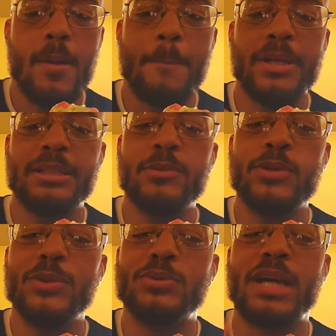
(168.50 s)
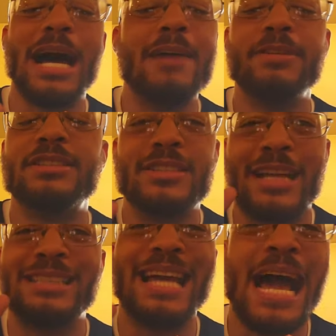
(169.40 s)
But then when you dive into
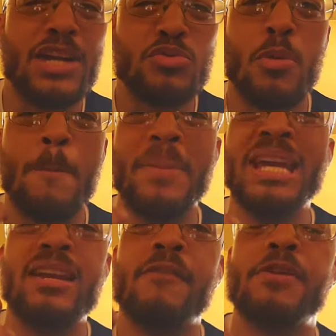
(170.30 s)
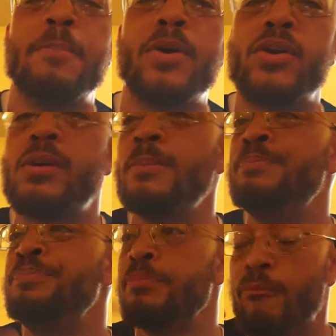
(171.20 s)
like the actual meat of the burger,
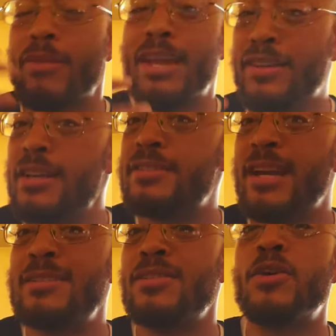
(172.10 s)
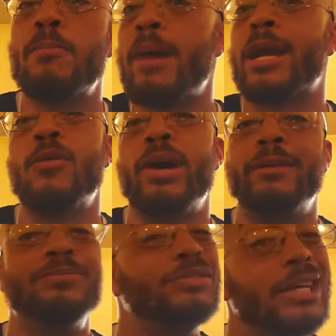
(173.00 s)
it does taste a little
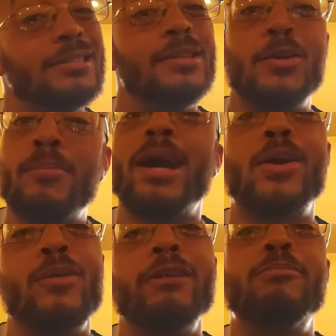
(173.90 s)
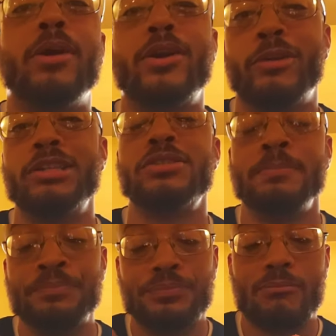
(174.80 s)
microwave. It tastes a little microwave burgers.
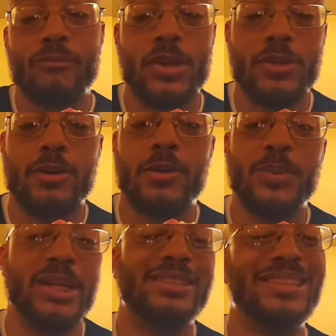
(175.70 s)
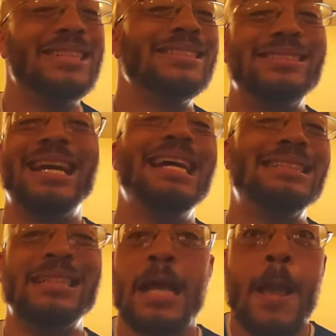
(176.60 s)
You know what I mean? It doesn't
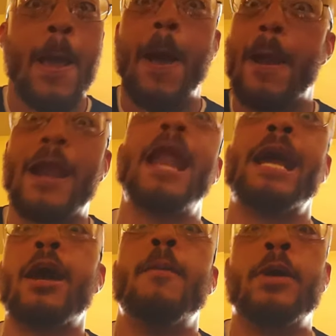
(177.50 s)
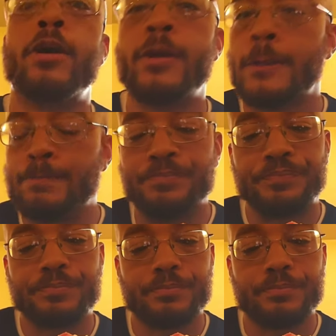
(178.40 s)
taste like a burger.